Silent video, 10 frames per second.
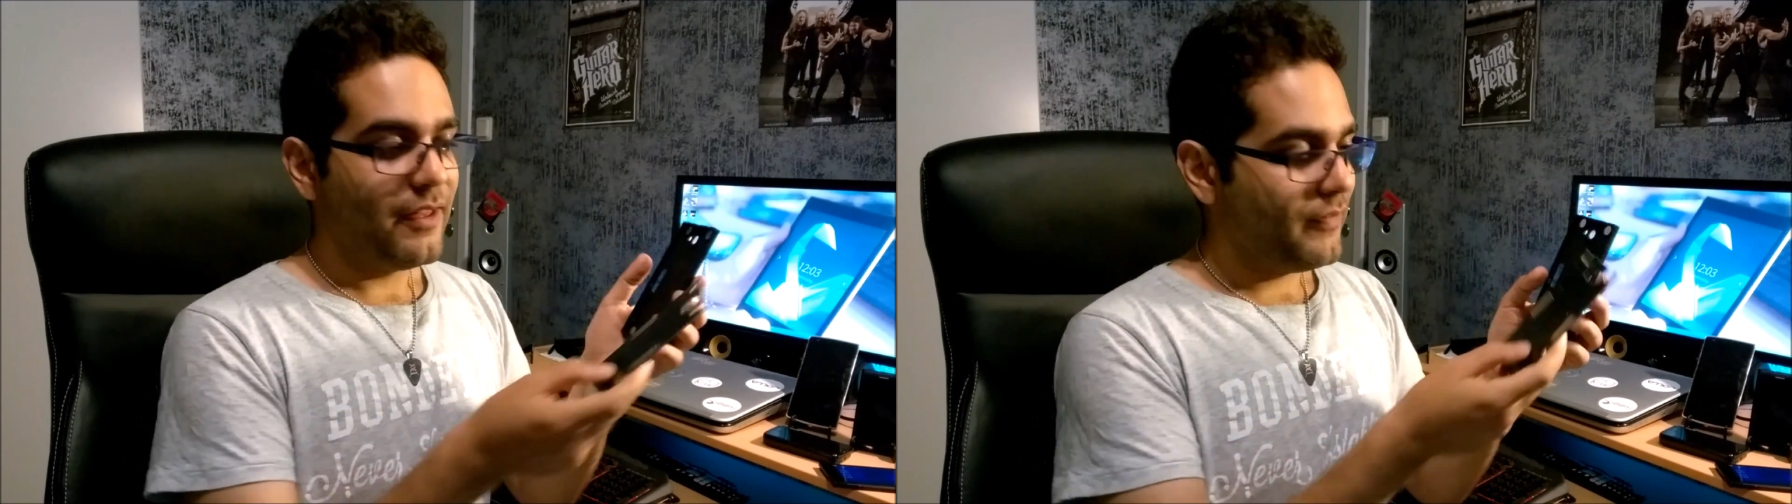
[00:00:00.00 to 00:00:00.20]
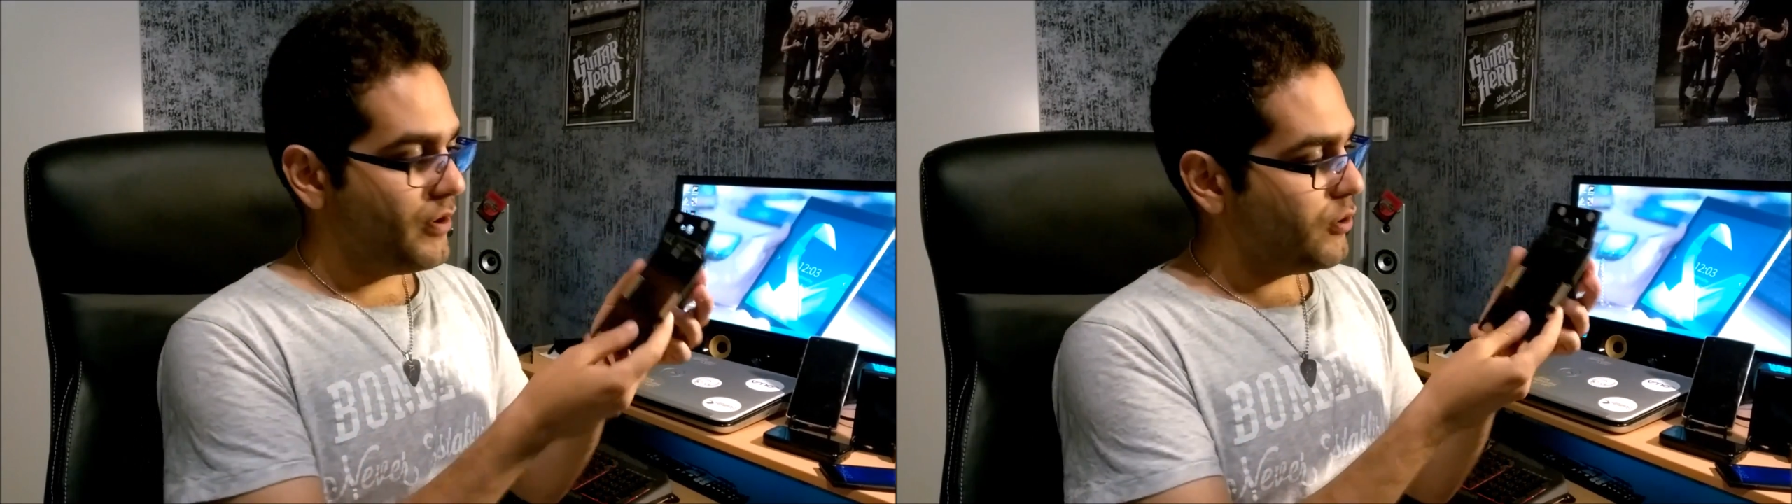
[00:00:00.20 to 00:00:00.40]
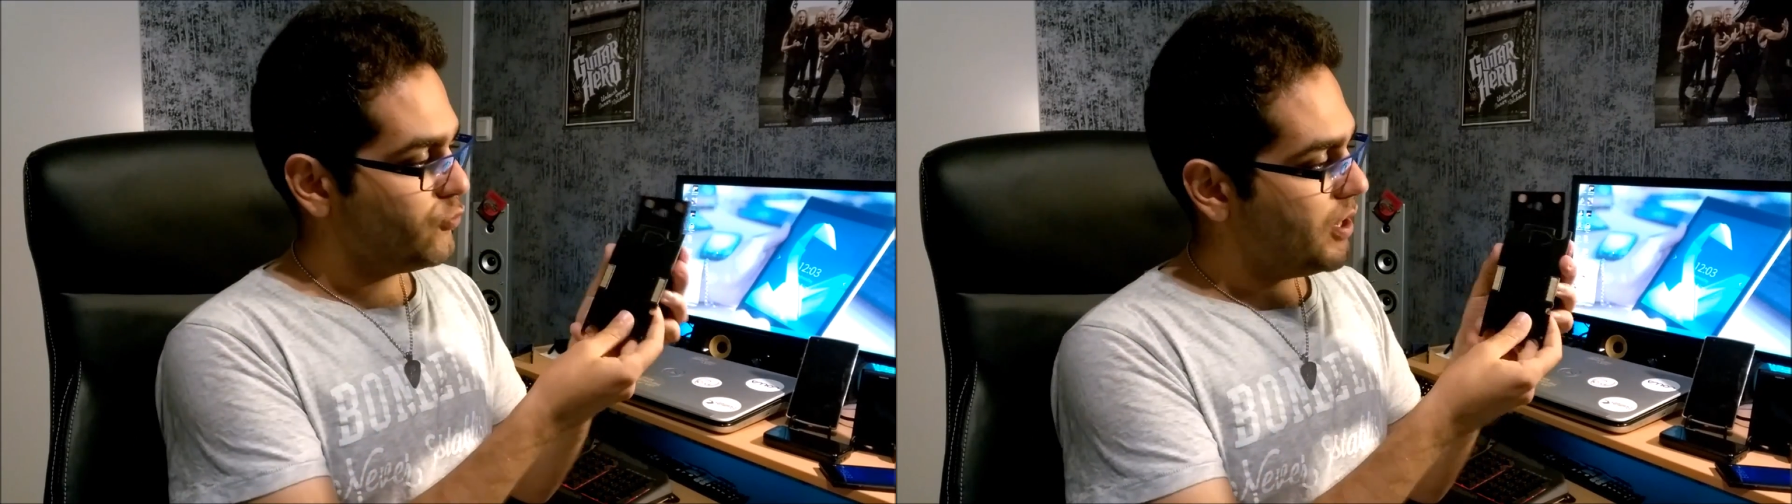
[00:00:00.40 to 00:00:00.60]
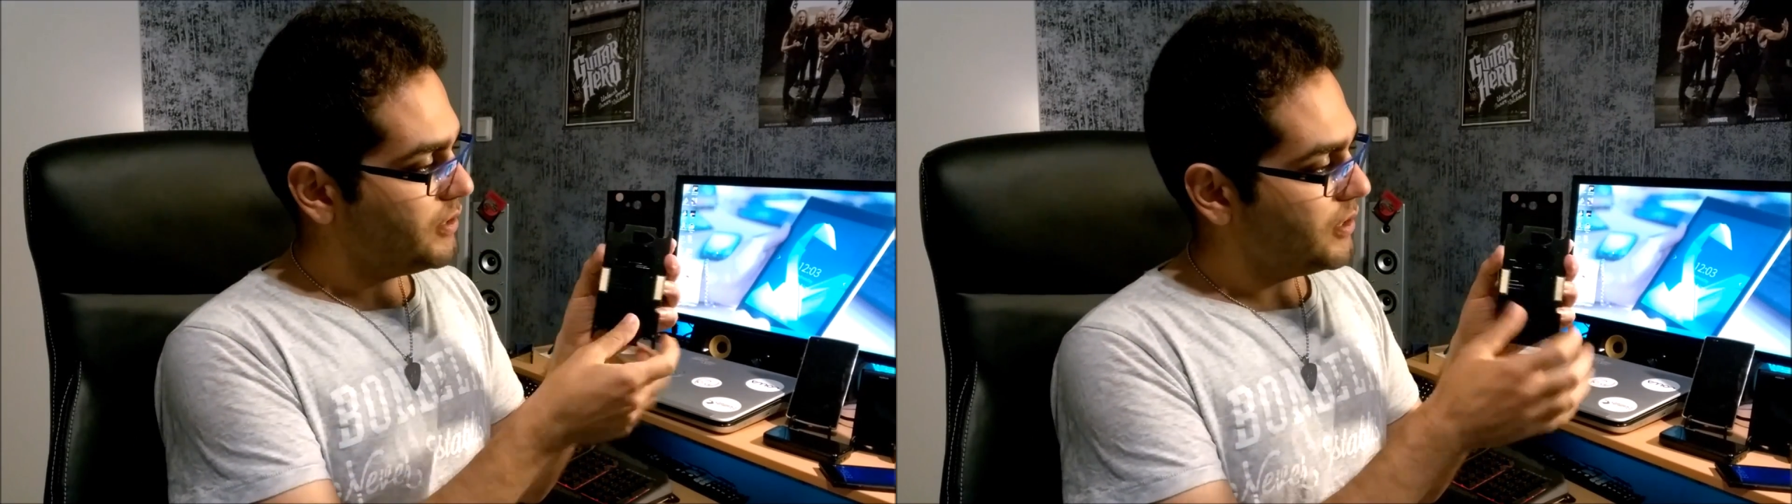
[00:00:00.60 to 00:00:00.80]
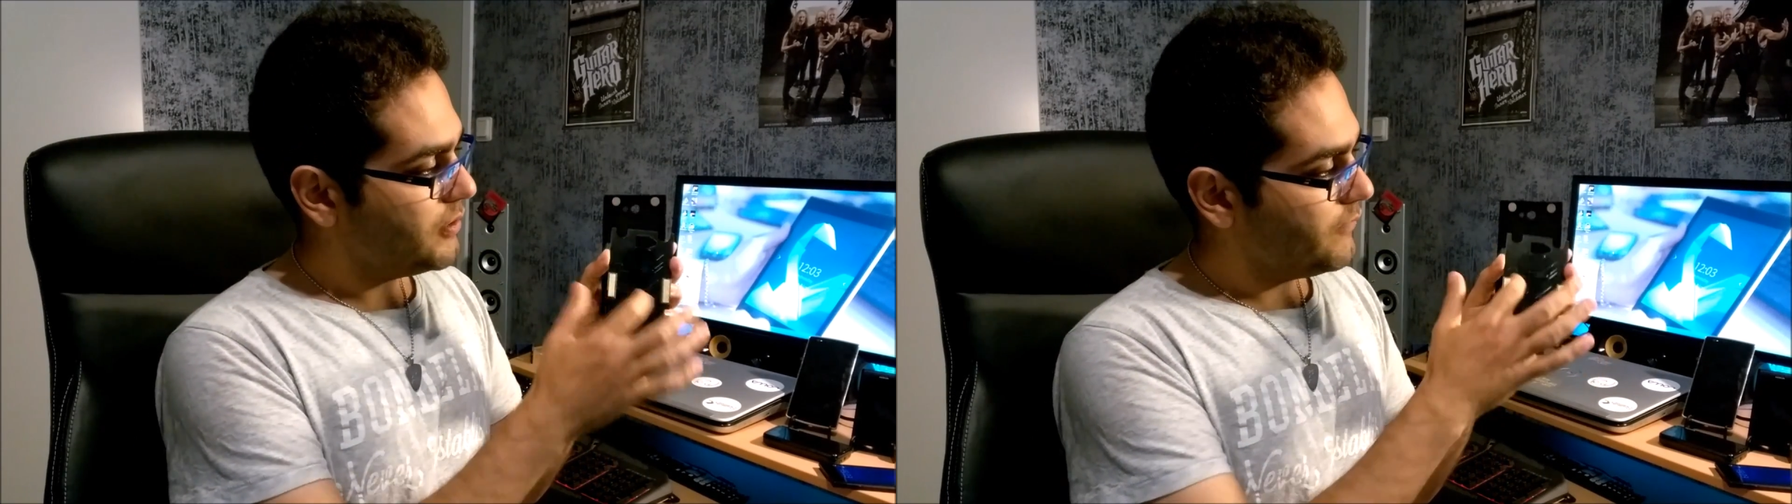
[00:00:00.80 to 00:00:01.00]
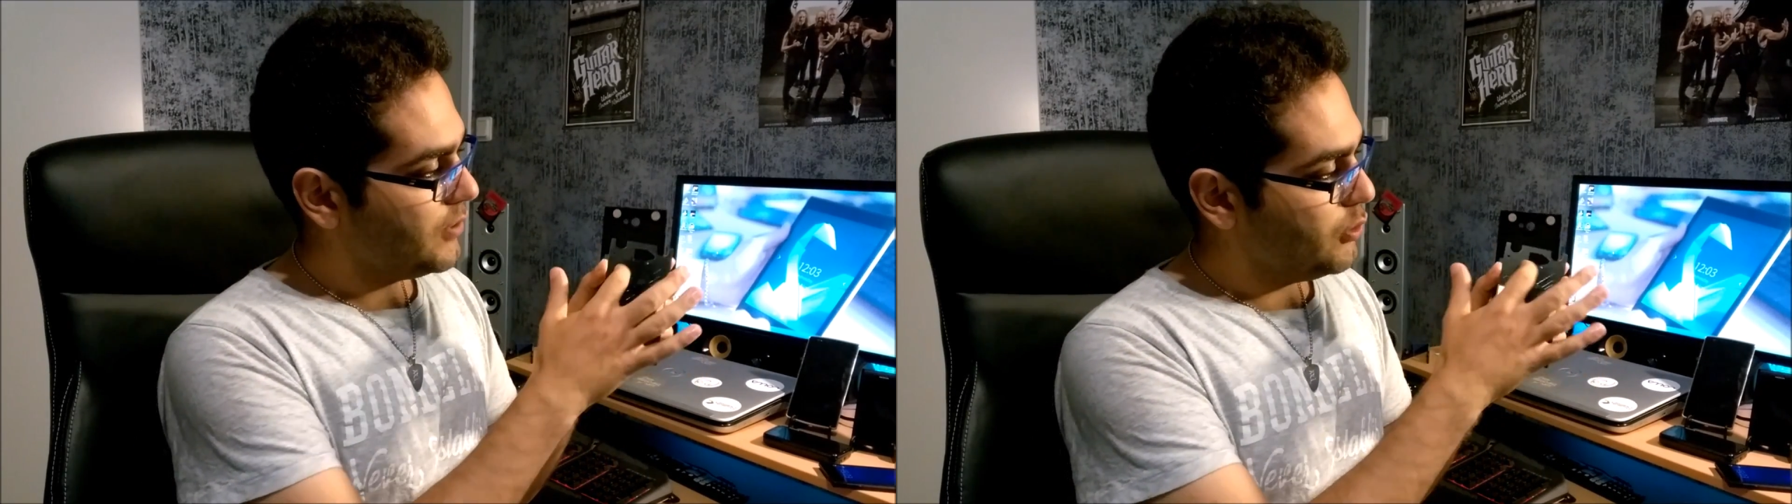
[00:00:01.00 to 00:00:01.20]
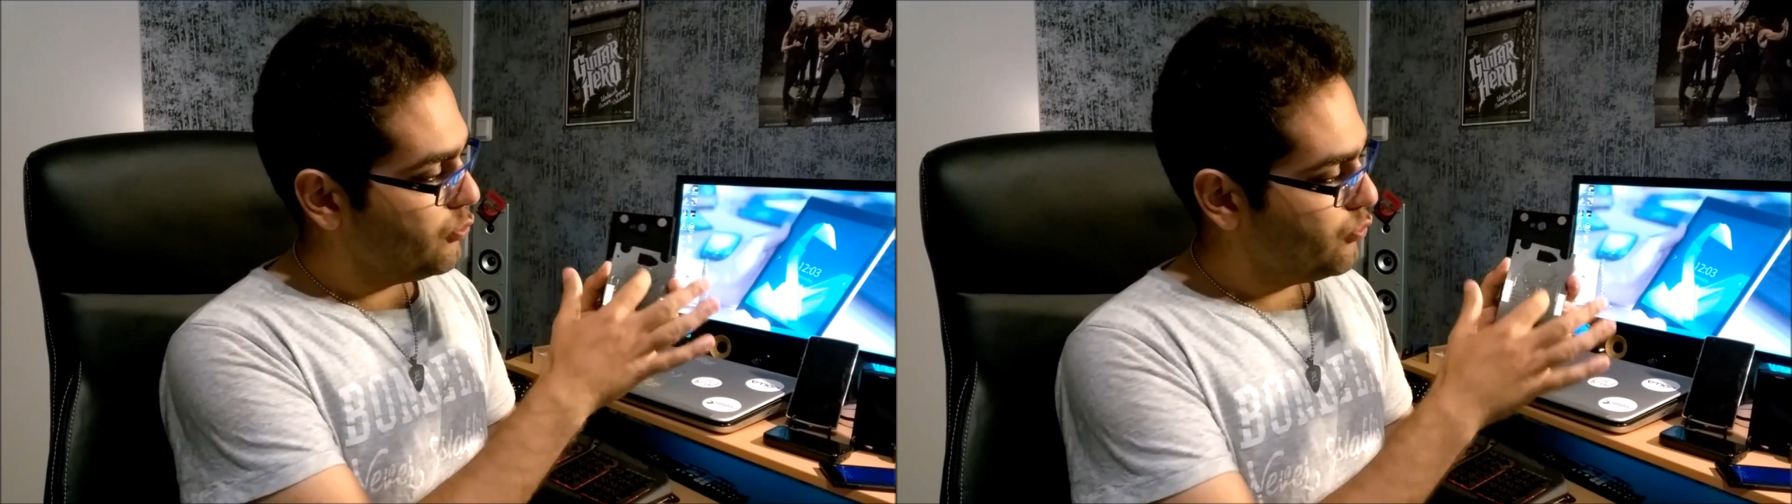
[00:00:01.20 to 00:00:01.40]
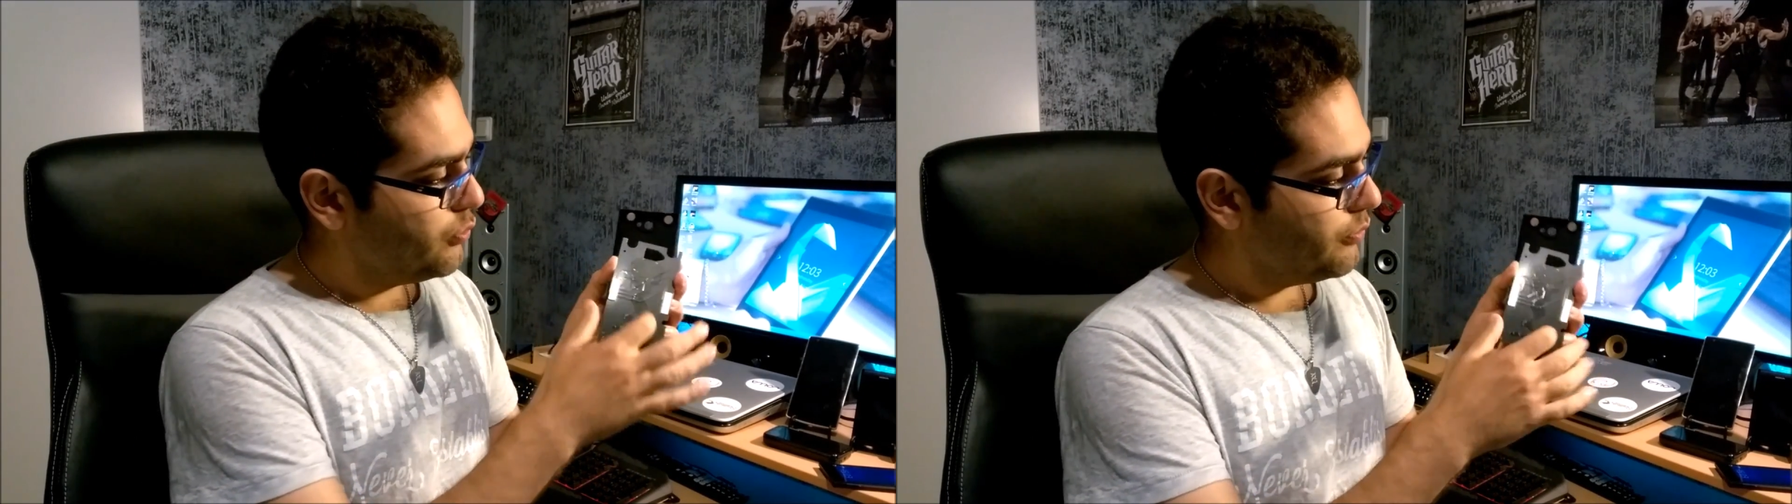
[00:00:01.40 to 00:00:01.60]
There are traces of
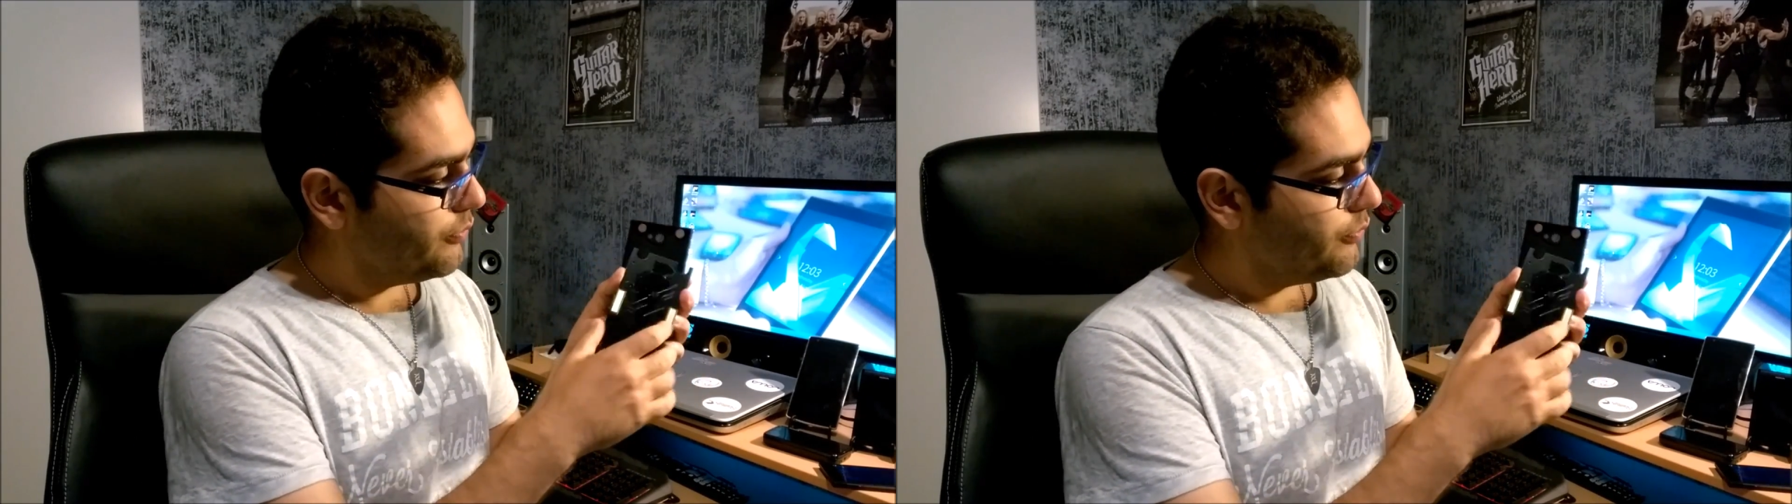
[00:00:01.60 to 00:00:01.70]
glue